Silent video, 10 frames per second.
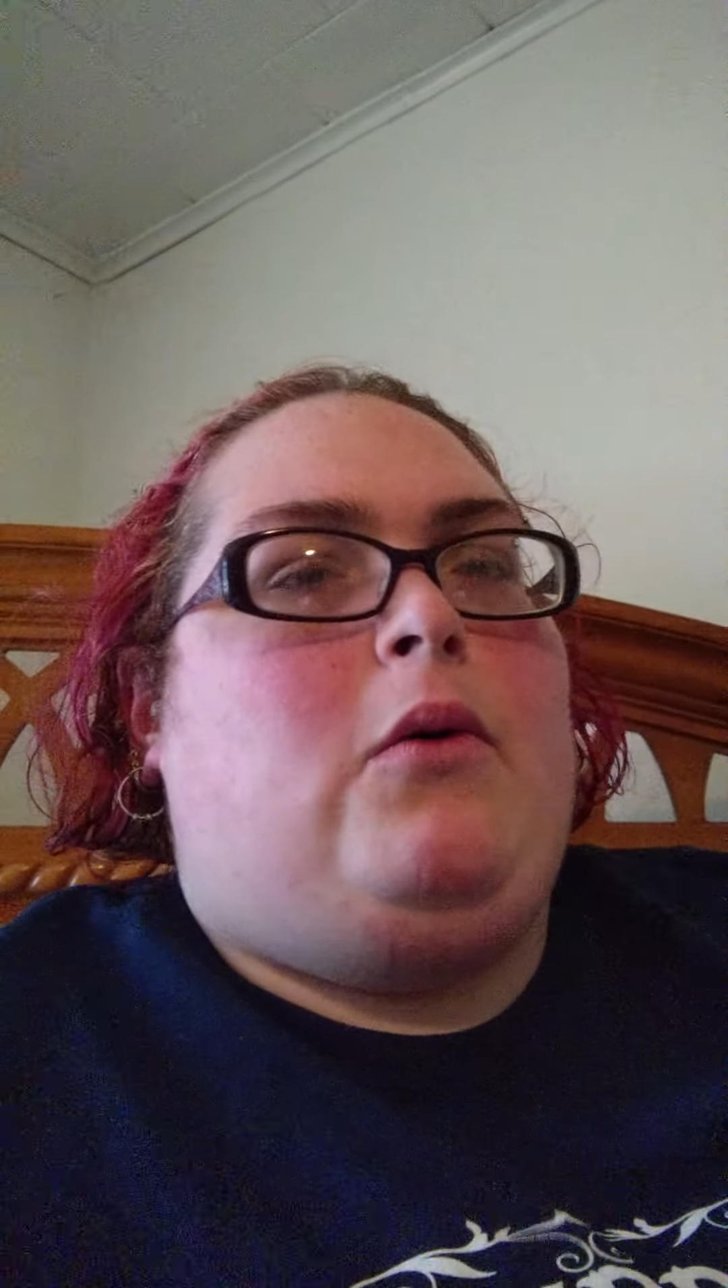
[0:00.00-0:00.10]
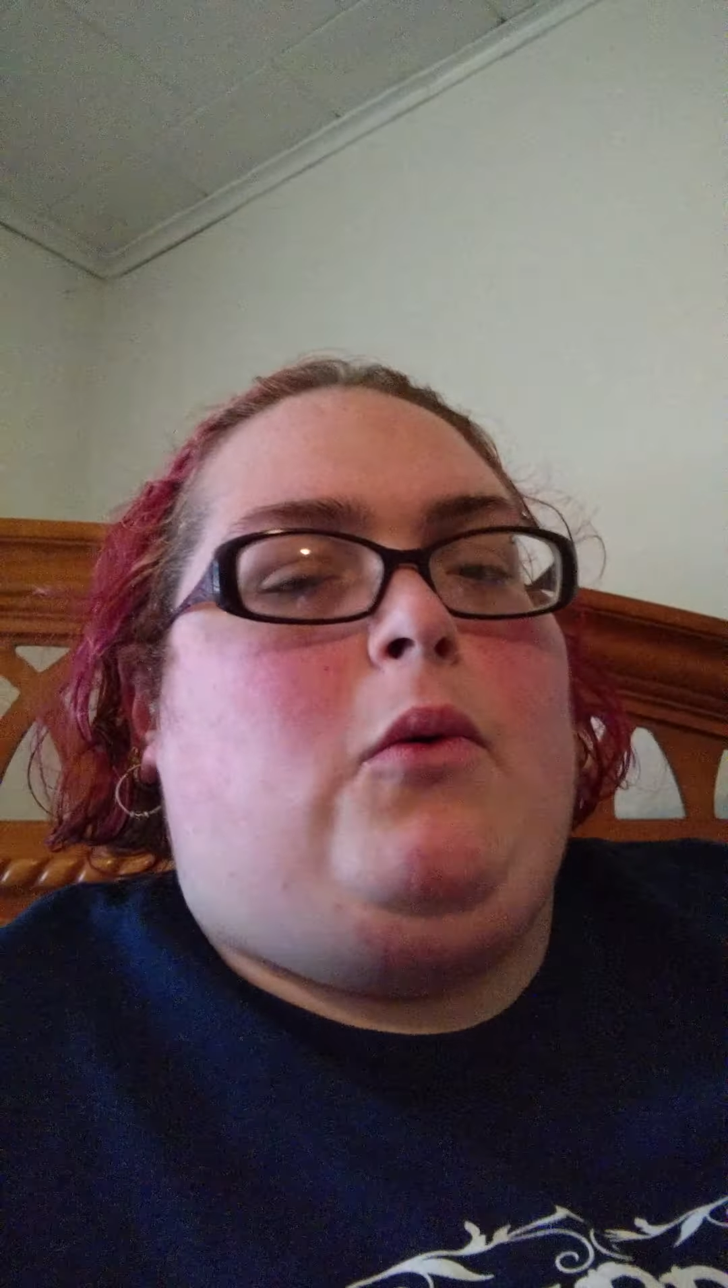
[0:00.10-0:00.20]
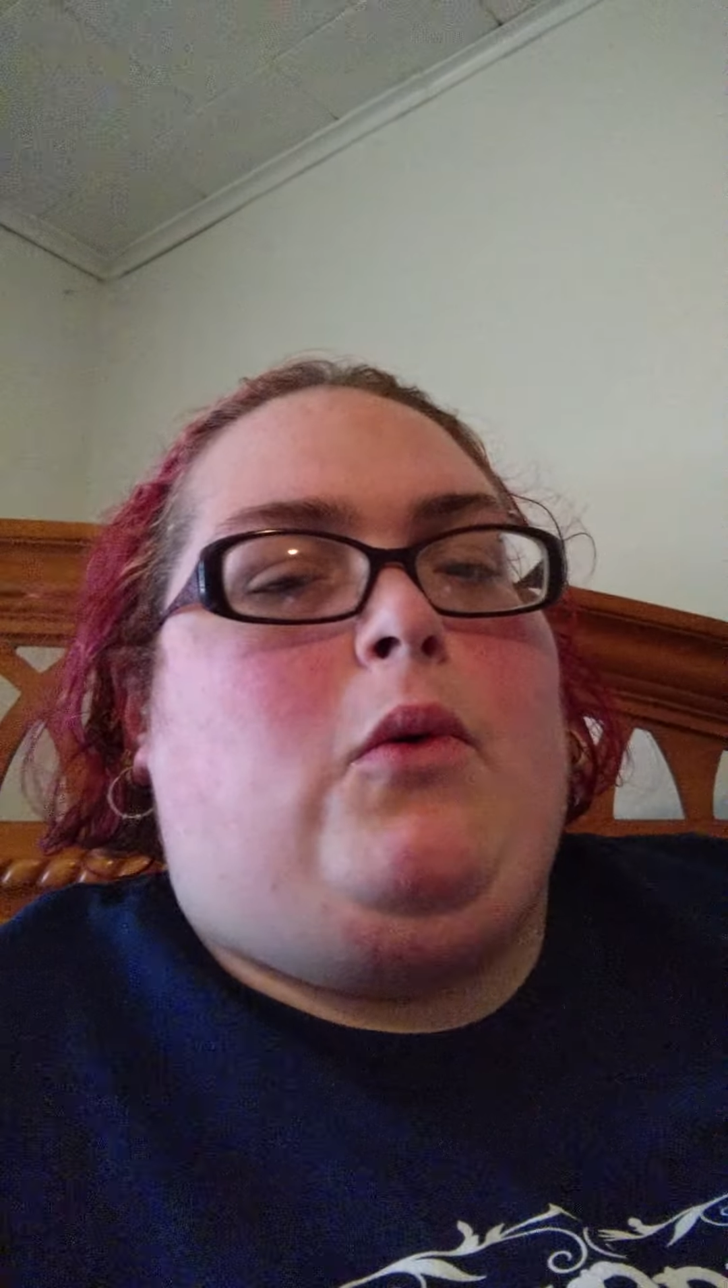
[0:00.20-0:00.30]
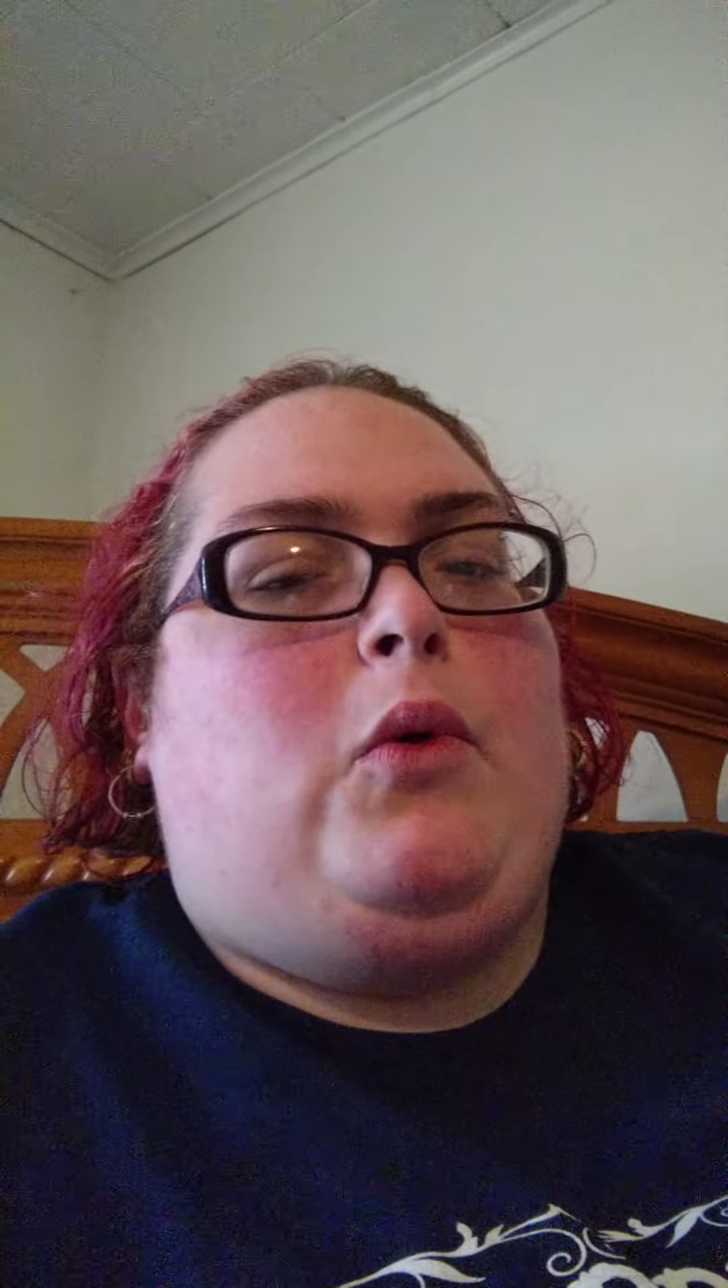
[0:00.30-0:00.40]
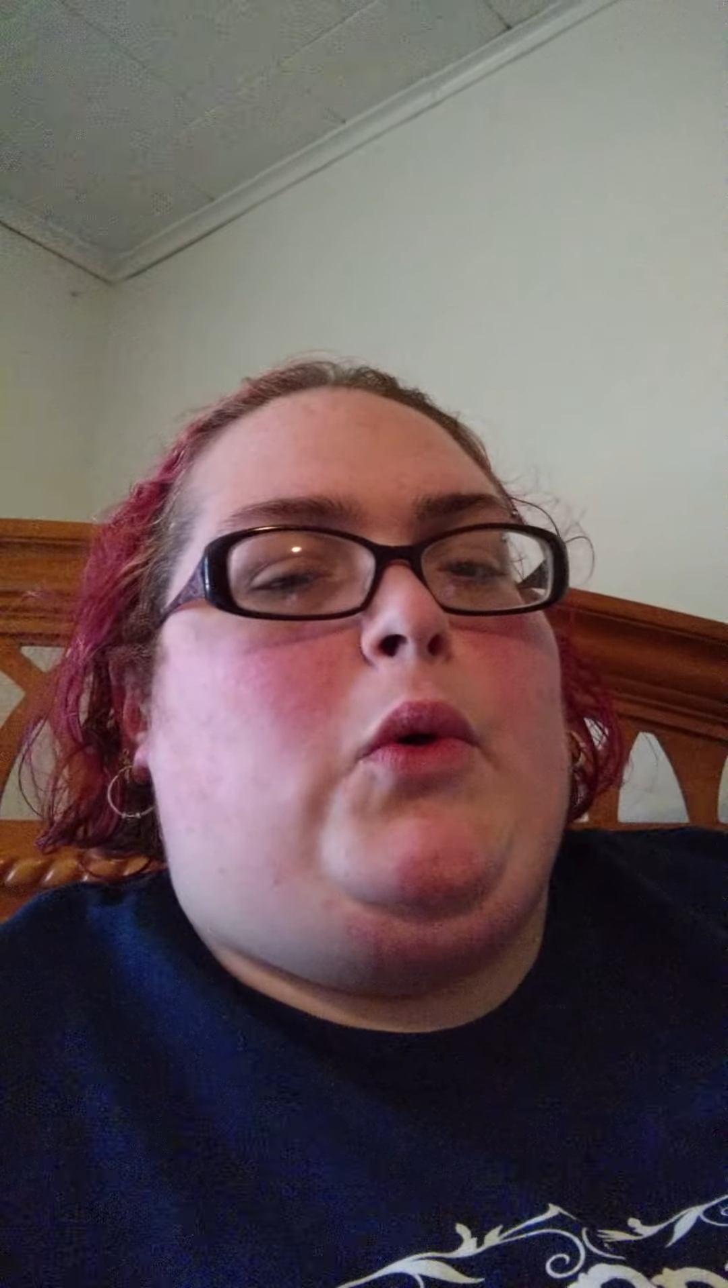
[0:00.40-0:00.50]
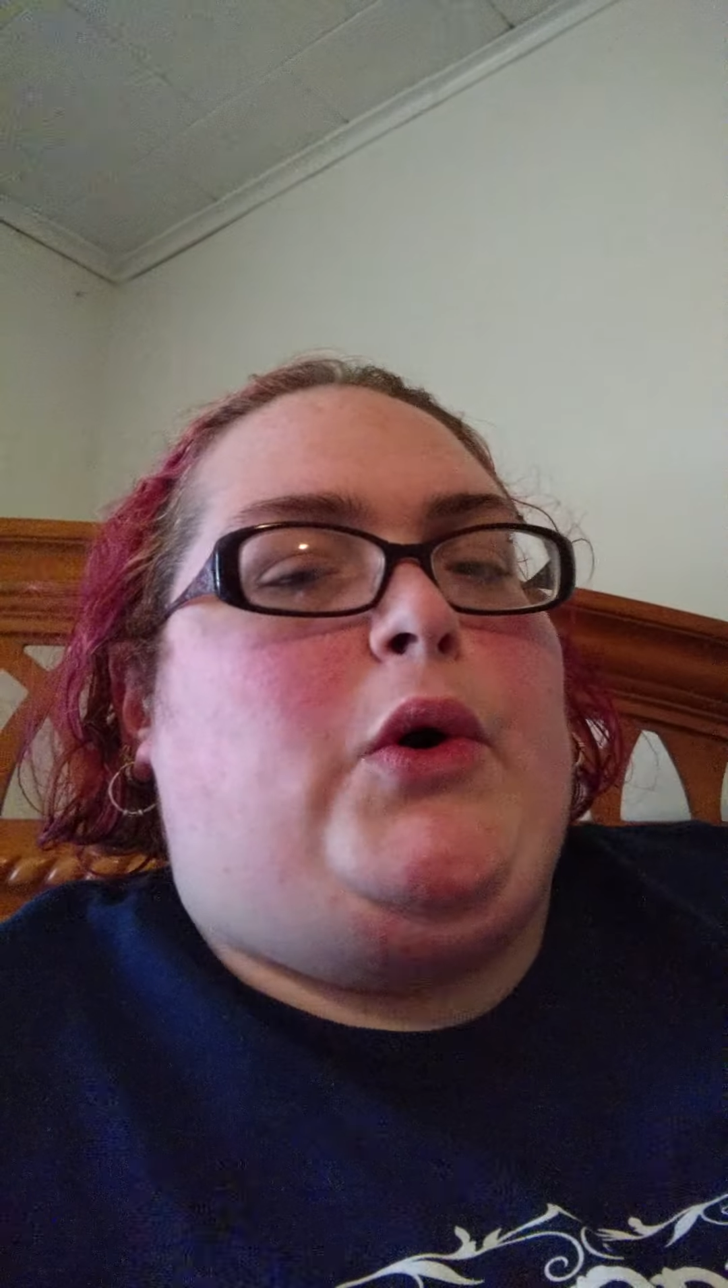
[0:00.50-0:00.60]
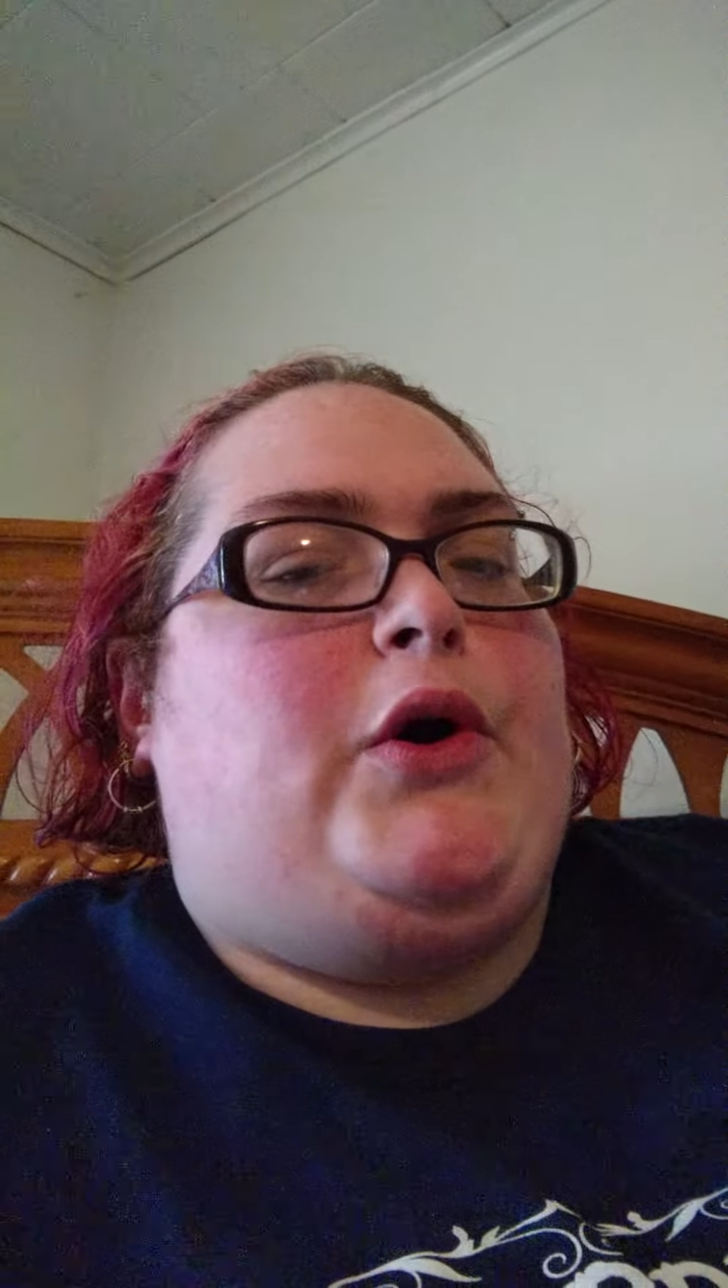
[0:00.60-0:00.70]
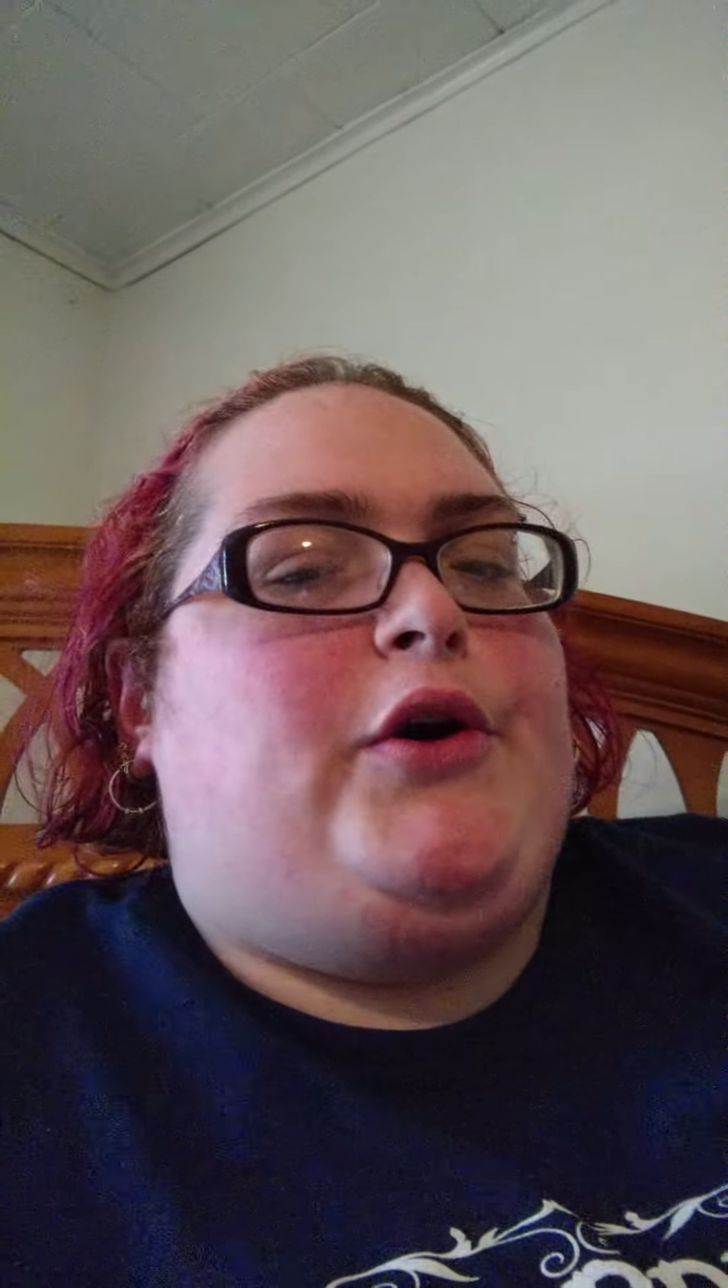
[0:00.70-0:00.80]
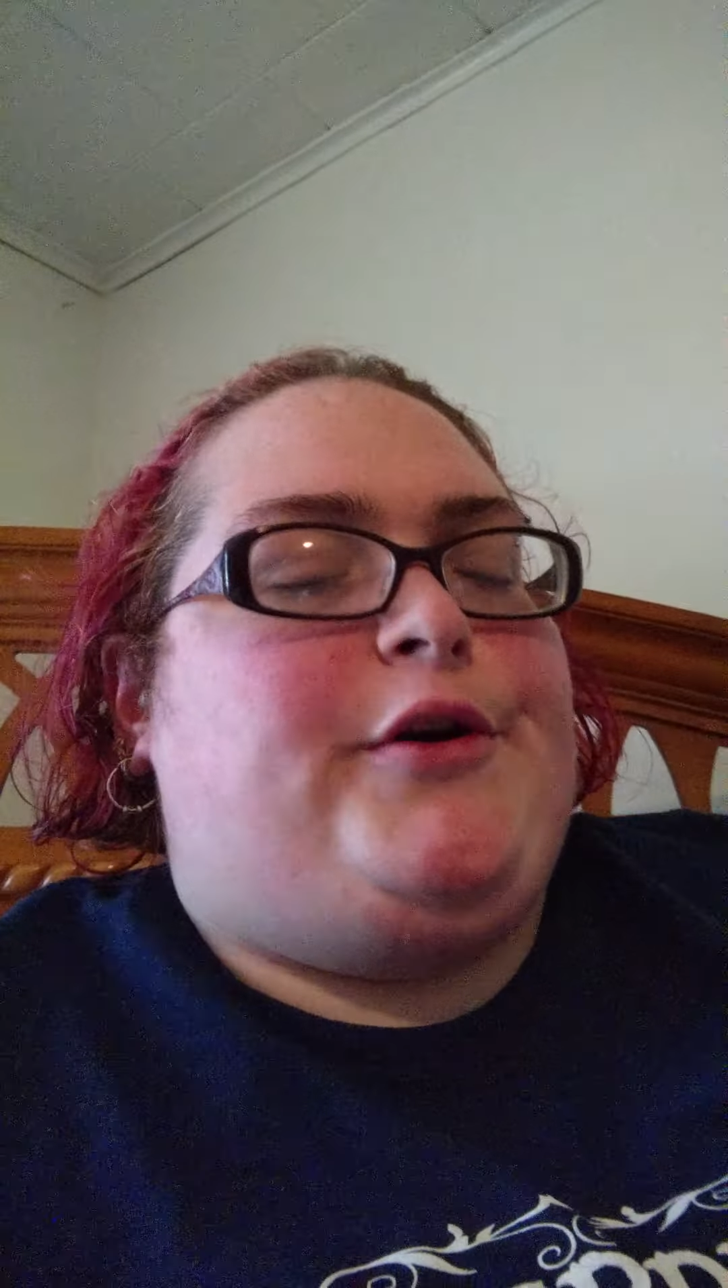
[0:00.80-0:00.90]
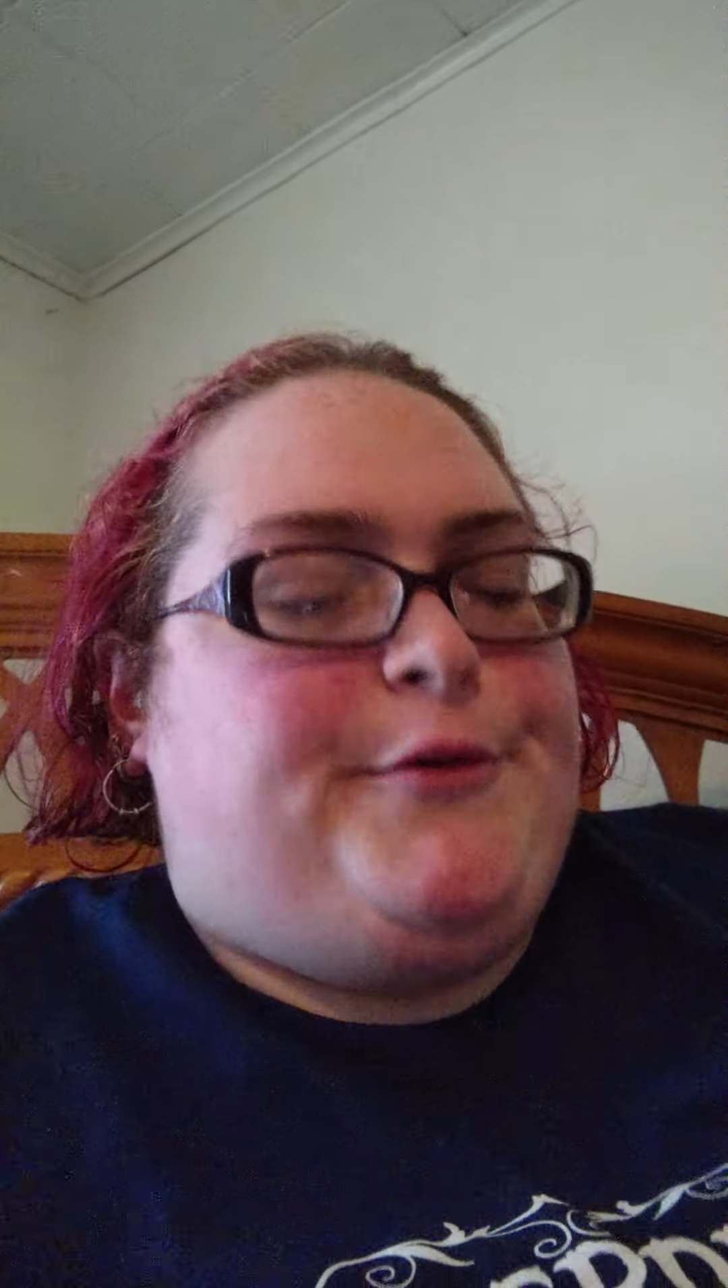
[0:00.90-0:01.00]

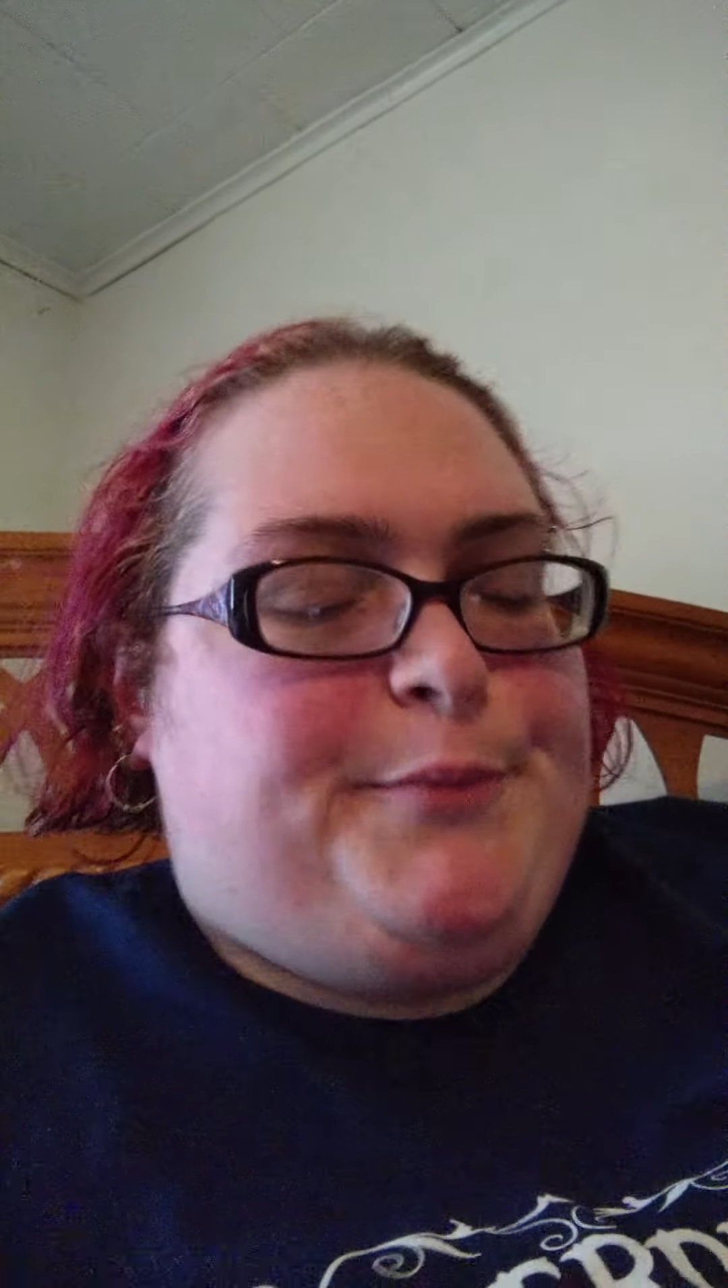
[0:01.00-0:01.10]
or